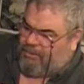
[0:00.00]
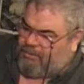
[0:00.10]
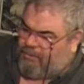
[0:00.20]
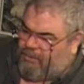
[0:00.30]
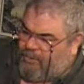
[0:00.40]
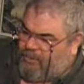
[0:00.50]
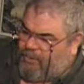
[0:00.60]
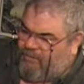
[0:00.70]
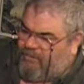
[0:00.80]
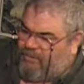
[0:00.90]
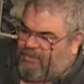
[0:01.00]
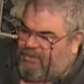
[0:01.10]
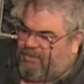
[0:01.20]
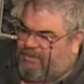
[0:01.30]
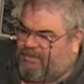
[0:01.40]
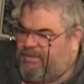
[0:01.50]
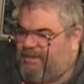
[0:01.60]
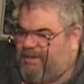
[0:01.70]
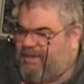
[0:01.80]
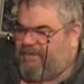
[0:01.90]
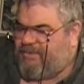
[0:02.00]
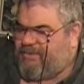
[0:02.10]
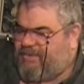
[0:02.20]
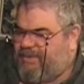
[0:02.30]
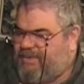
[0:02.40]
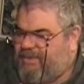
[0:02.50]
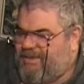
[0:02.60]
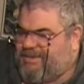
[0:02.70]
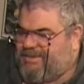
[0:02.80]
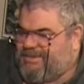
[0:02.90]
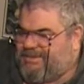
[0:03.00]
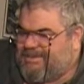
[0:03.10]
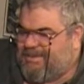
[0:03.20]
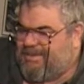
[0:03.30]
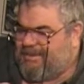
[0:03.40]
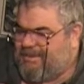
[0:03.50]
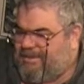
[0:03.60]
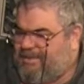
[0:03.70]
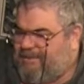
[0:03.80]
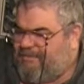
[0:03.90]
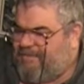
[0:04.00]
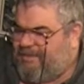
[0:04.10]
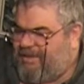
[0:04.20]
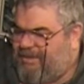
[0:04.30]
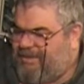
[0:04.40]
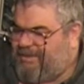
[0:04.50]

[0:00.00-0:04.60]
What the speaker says: So one more function. This is F7, F8.